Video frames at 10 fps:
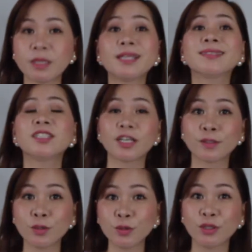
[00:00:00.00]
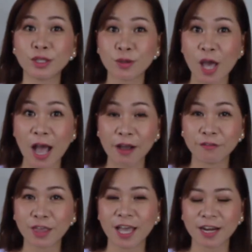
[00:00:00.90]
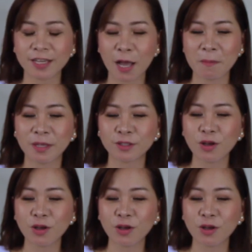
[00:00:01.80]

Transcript: but it's just good that you have the hard copy.